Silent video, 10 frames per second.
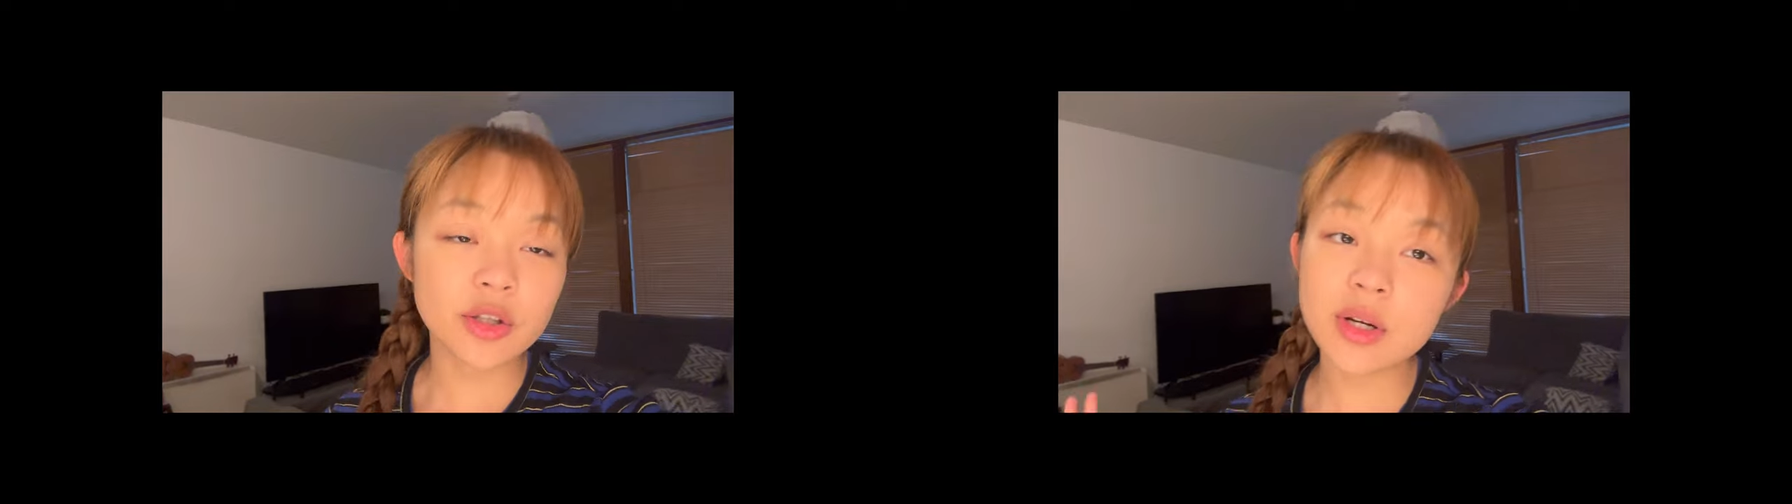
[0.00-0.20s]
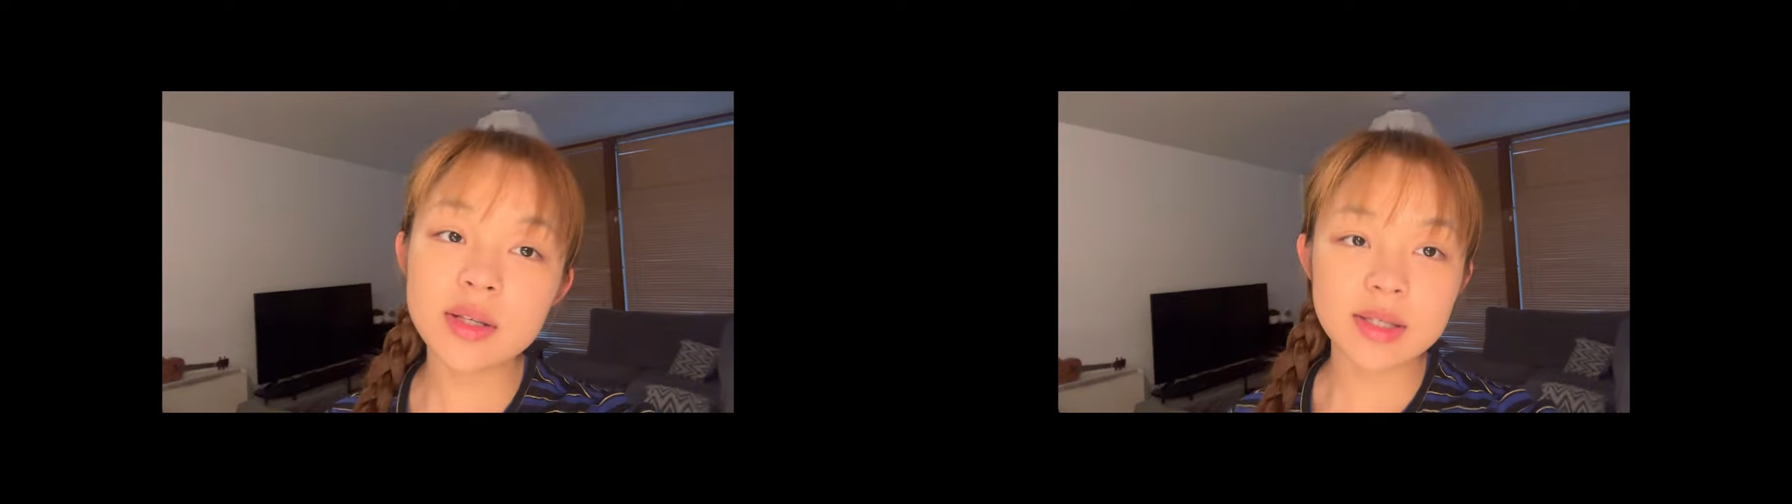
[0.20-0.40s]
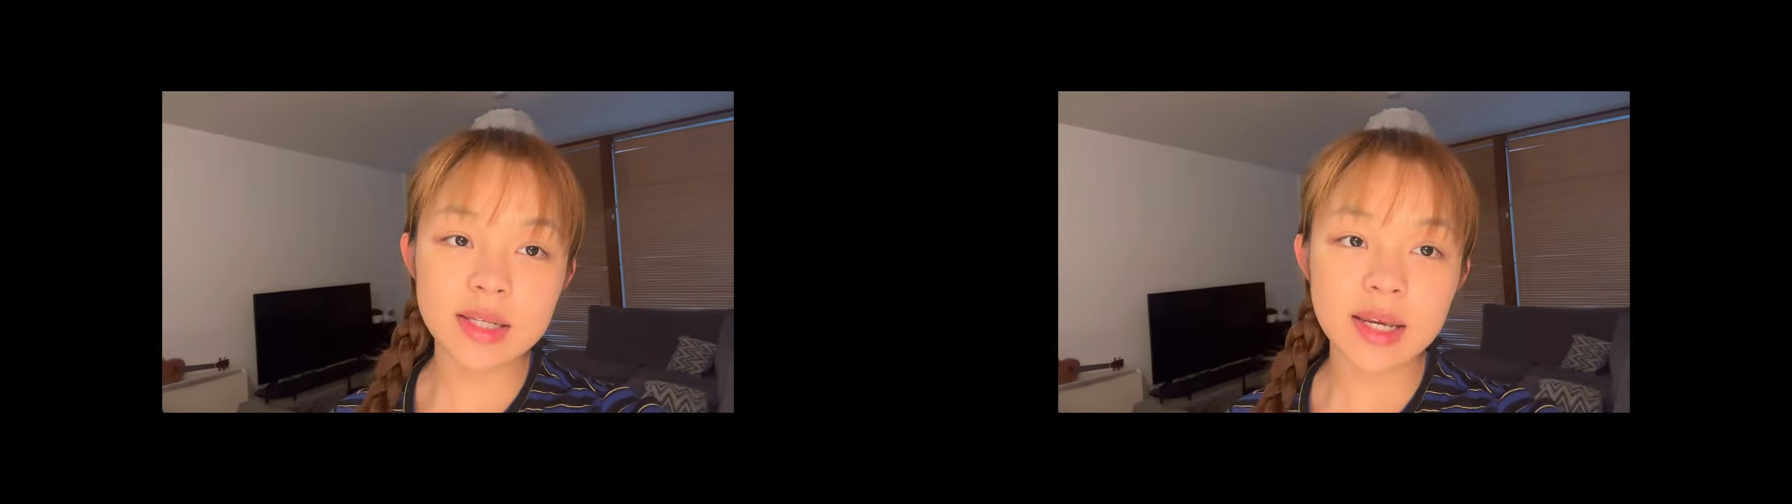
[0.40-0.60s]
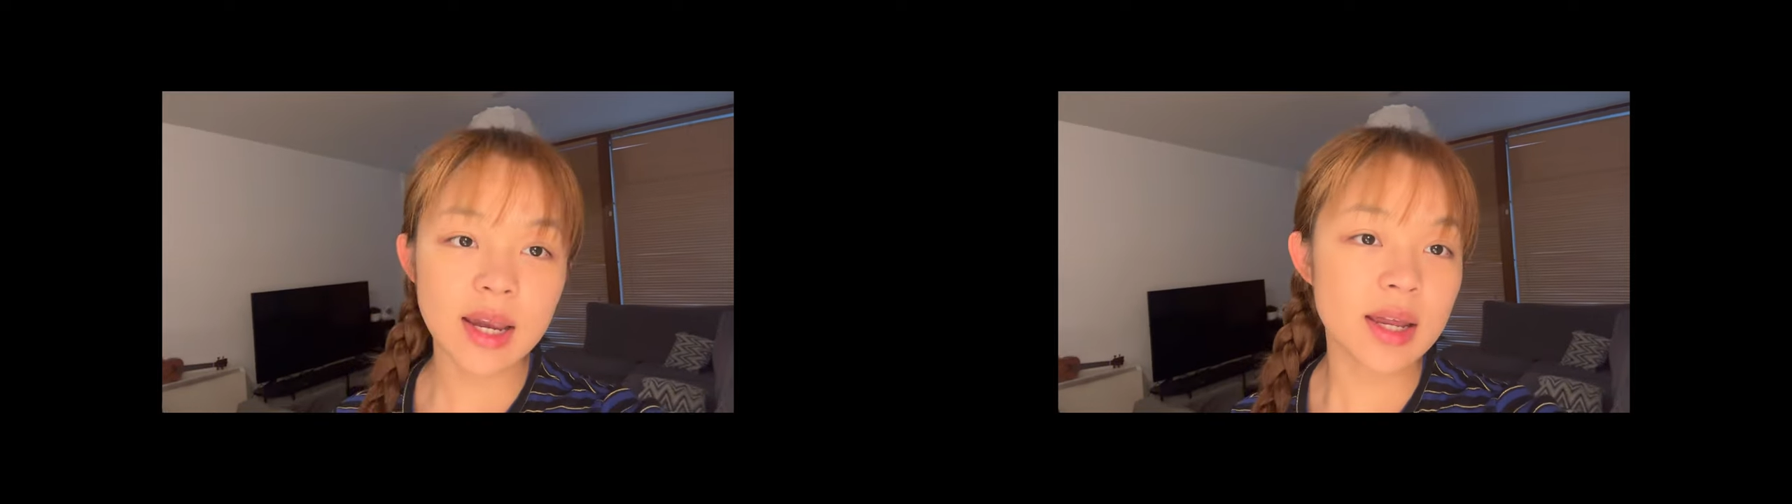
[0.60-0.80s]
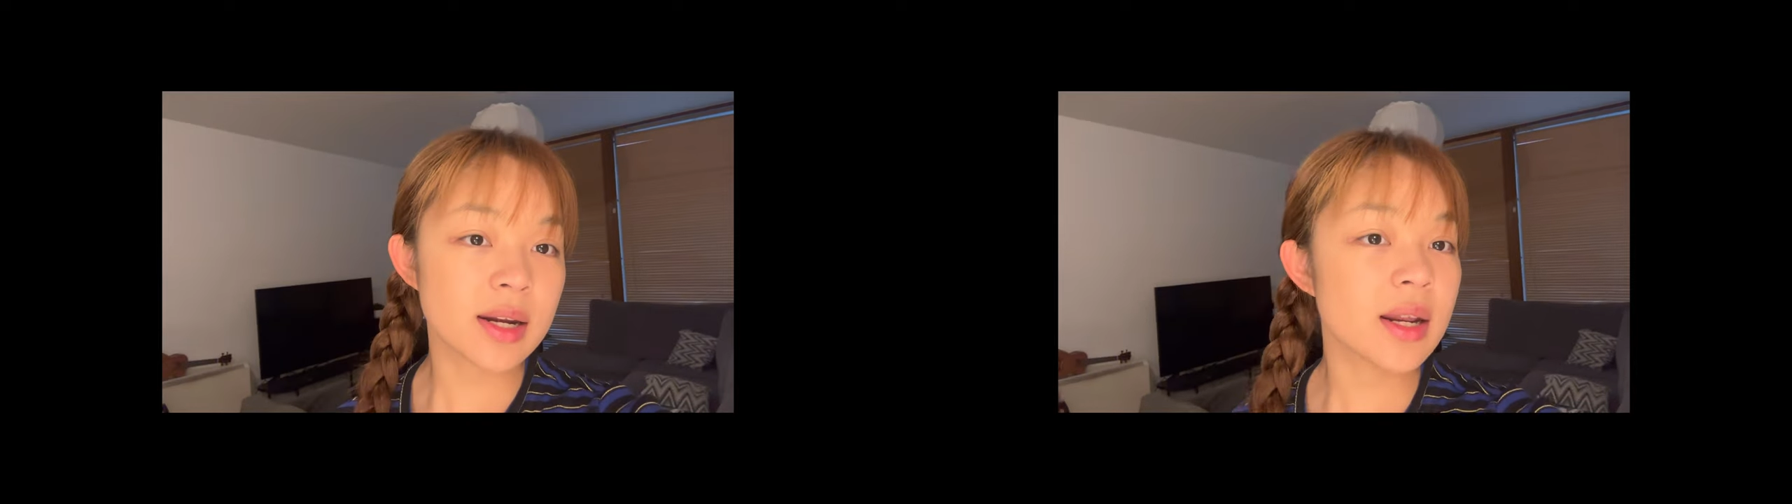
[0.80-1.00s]
to the city
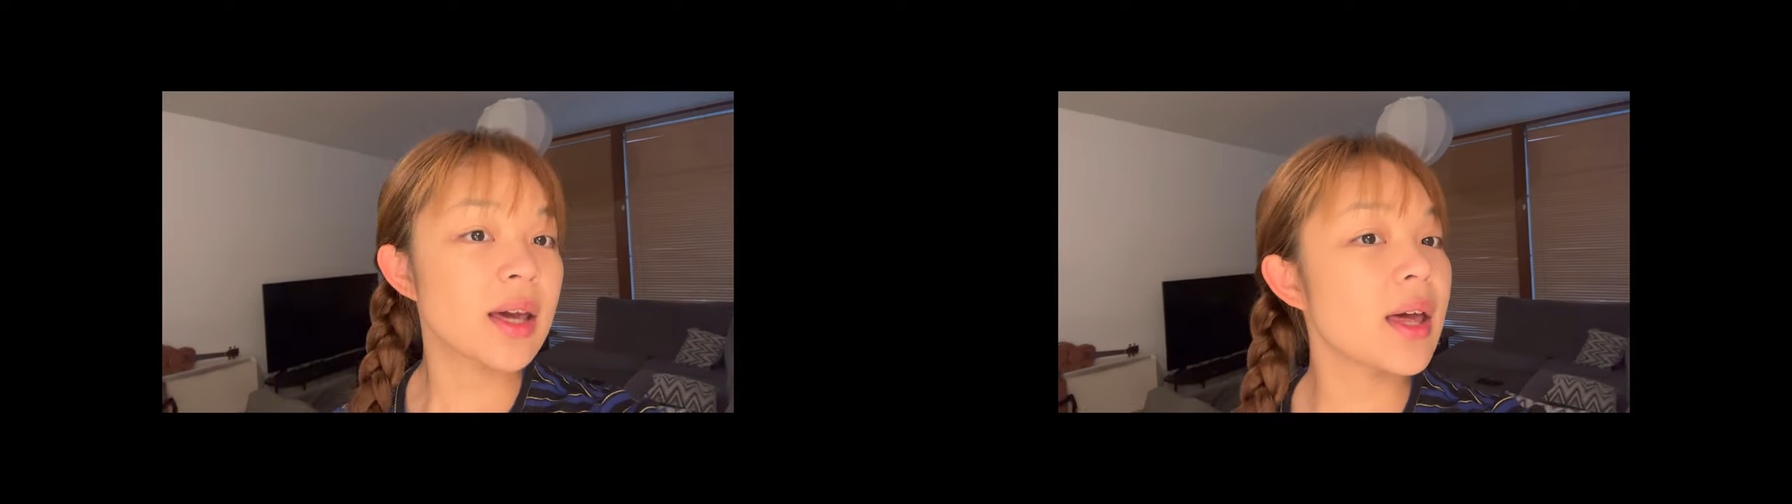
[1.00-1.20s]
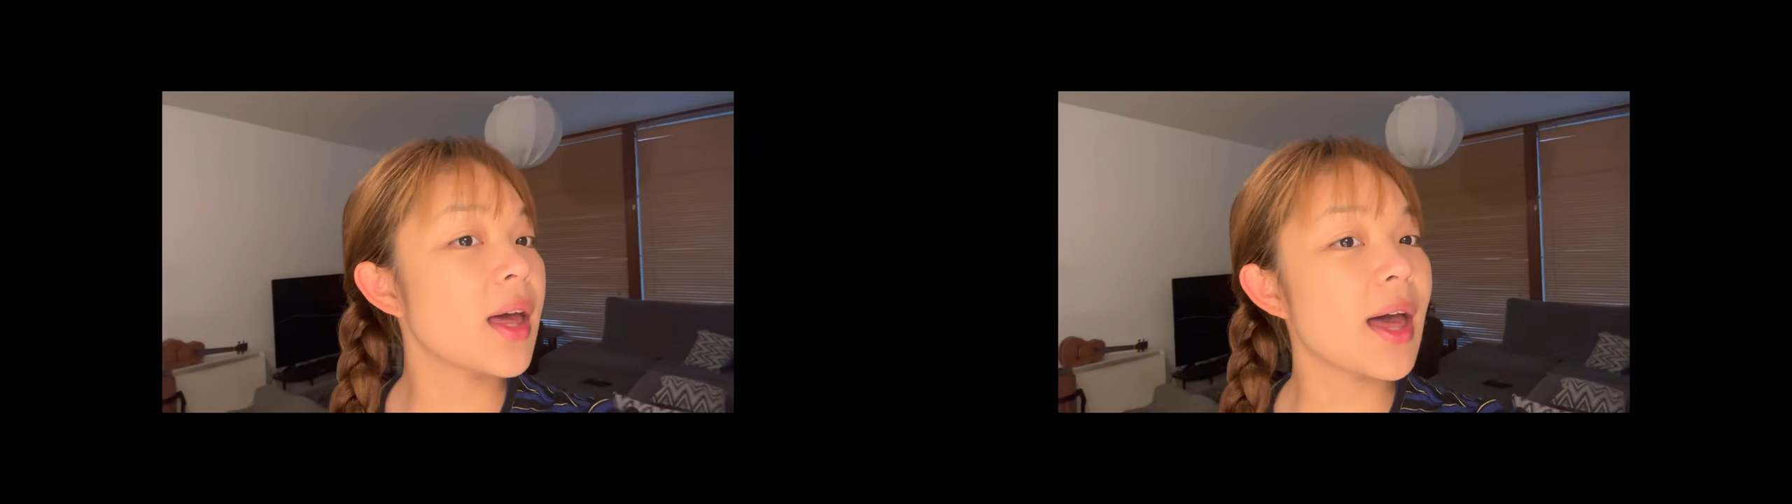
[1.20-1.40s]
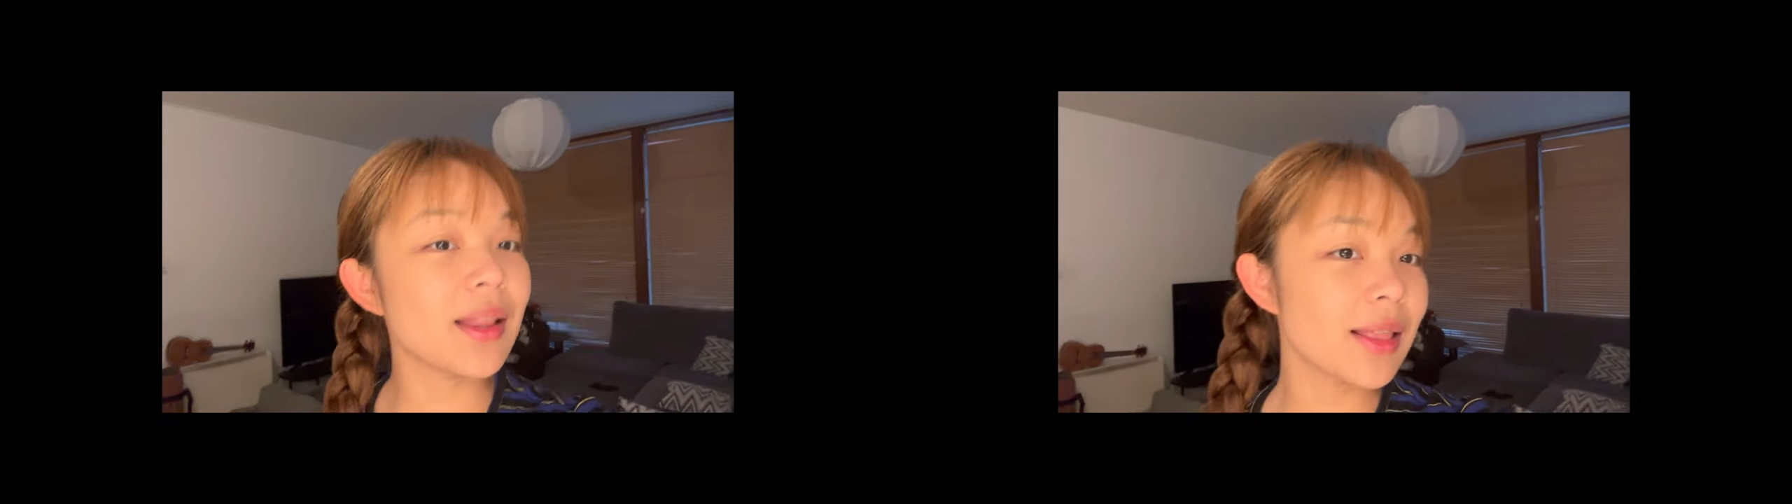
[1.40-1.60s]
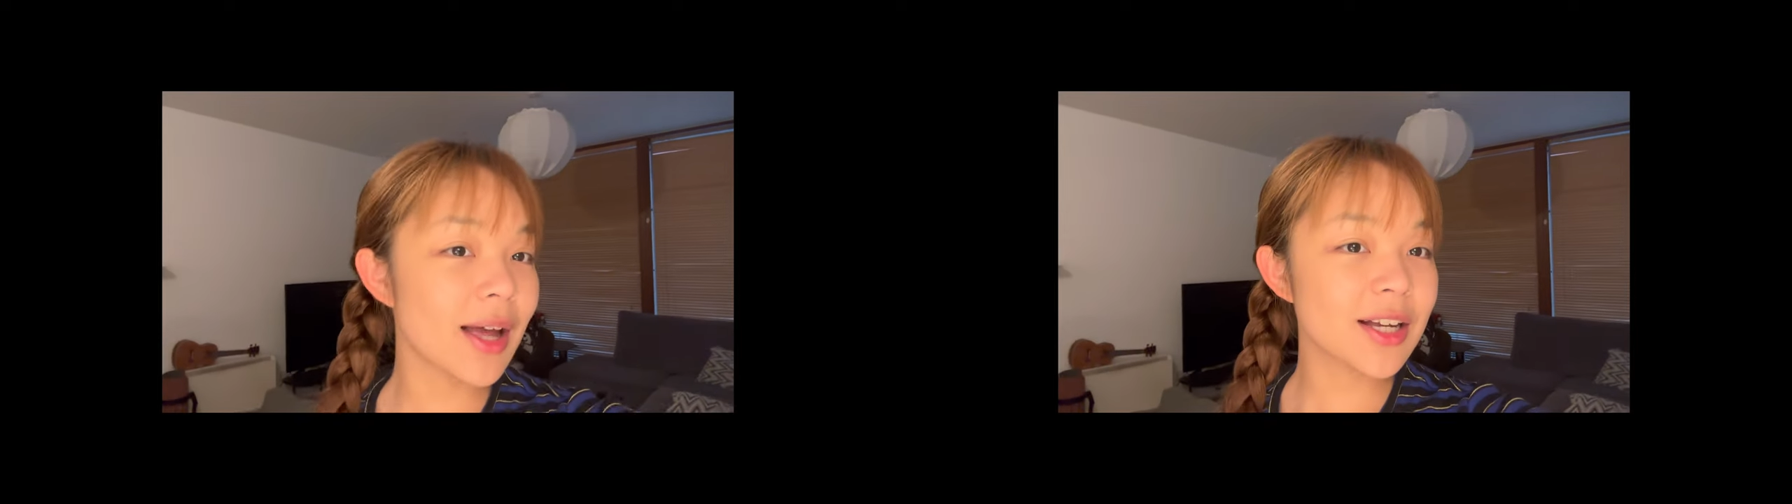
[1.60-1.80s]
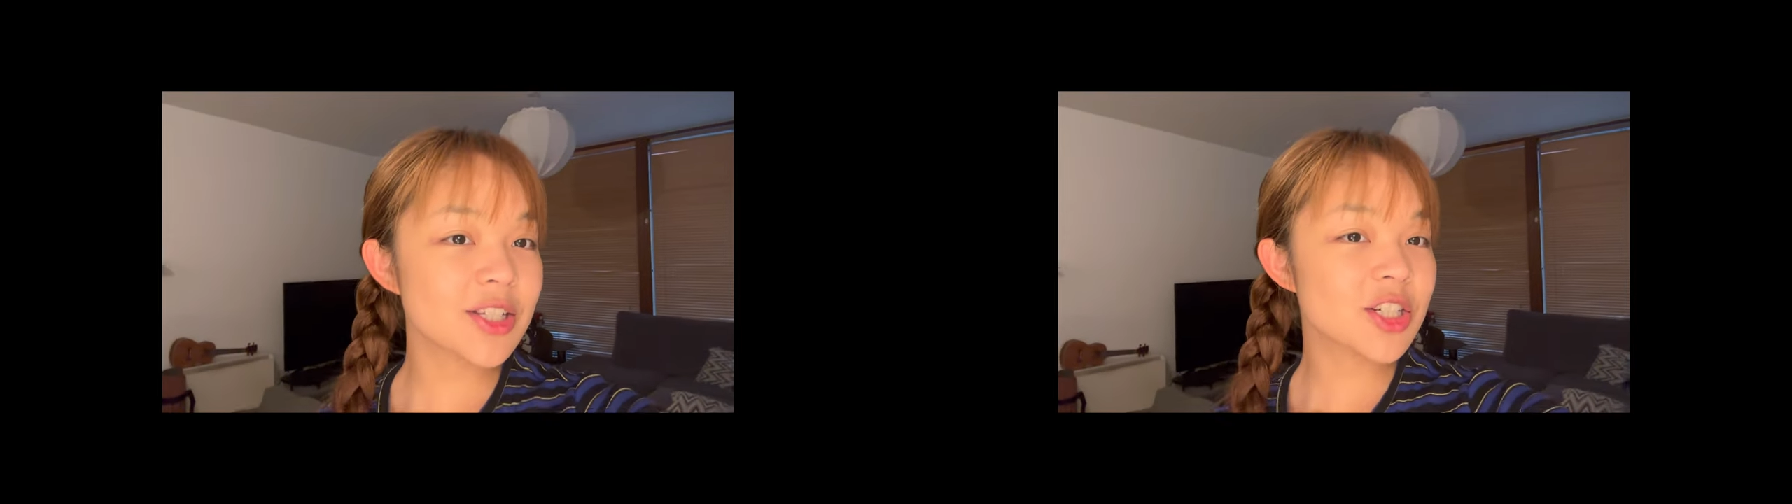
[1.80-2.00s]
and had
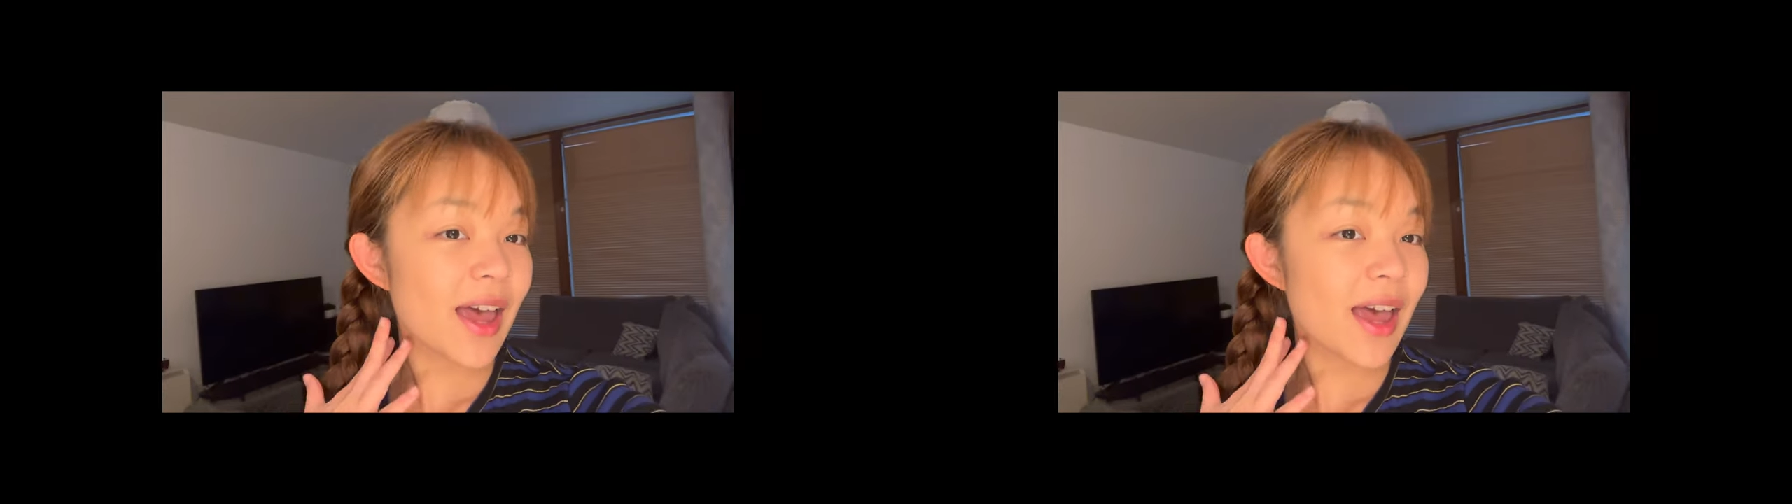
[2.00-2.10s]
lunch,